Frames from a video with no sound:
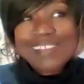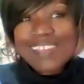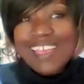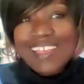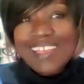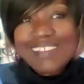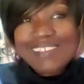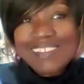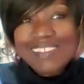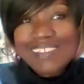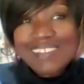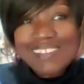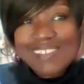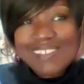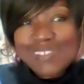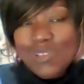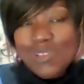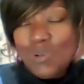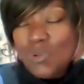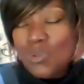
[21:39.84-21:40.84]
said, and
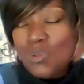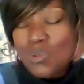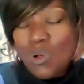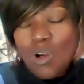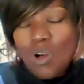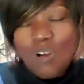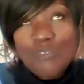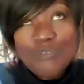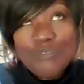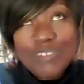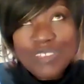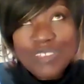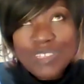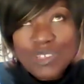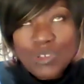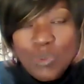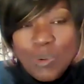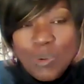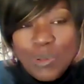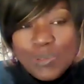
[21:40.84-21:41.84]
he's all often
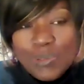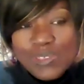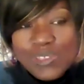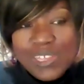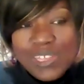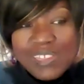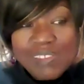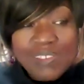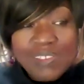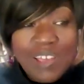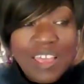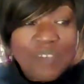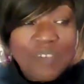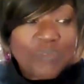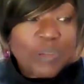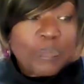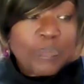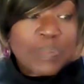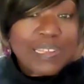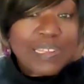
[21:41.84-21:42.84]
quoted, not
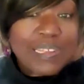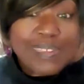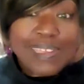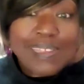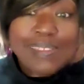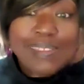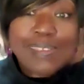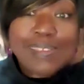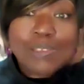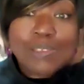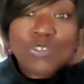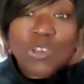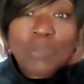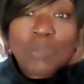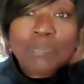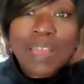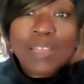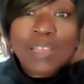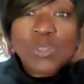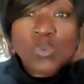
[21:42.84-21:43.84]
everybody's into
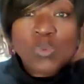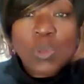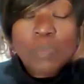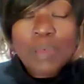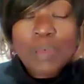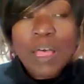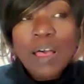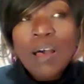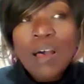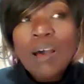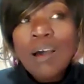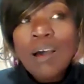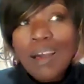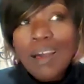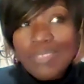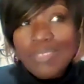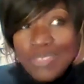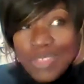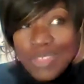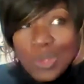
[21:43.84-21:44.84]
John Maxwell, but
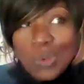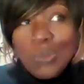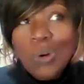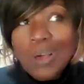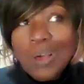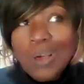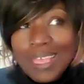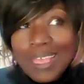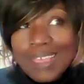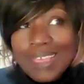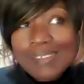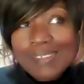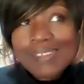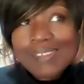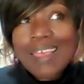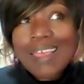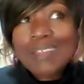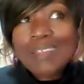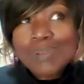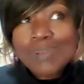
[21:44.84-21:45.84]
I think what he
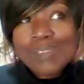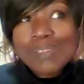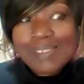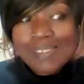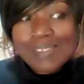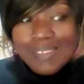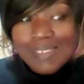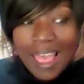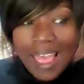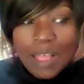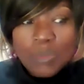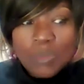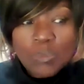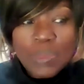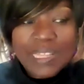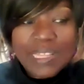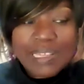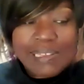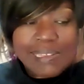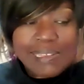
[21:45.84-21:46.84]
said was sound
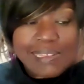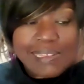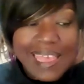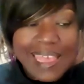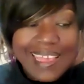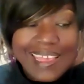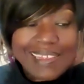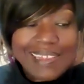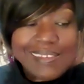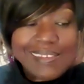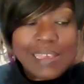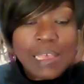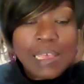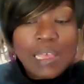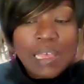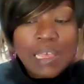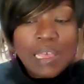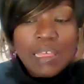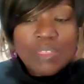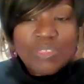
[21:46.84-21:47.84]
when he said
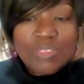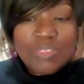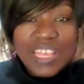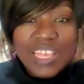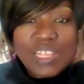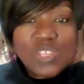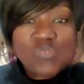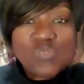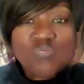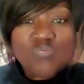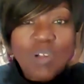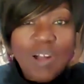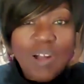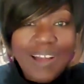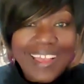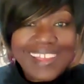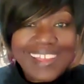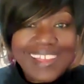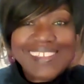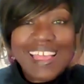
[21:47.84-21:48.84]
things
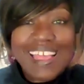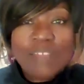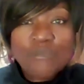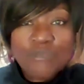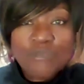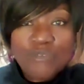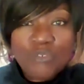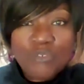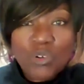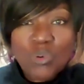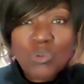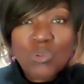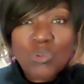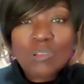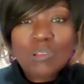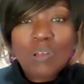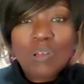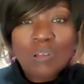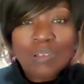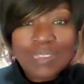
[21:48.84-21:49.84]
rise and
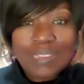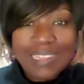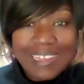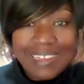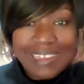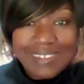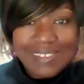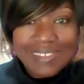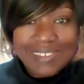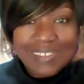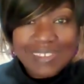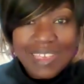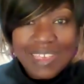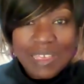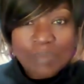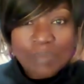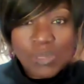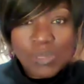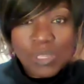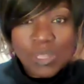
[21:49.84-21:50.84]
fall on
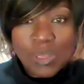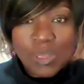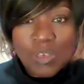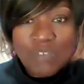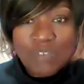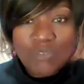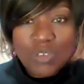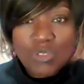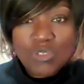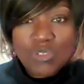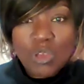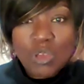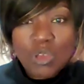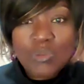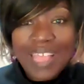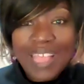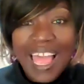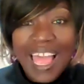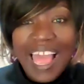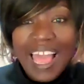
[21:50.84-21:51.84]
leadership. So if we
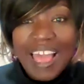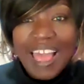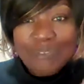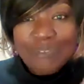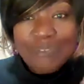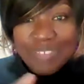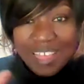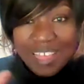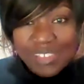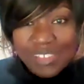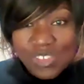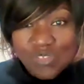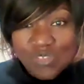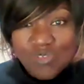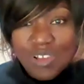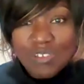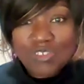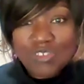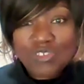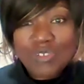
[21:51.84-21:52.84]
don't have that
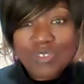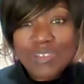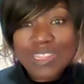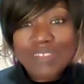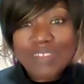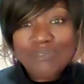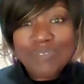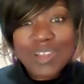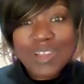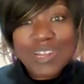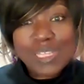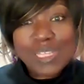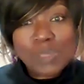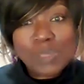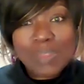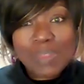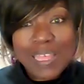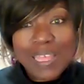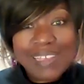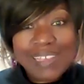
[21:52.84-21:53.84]
structure in the
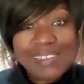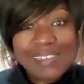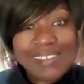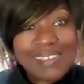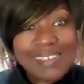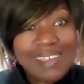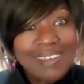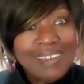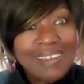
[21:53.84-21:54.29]
first place,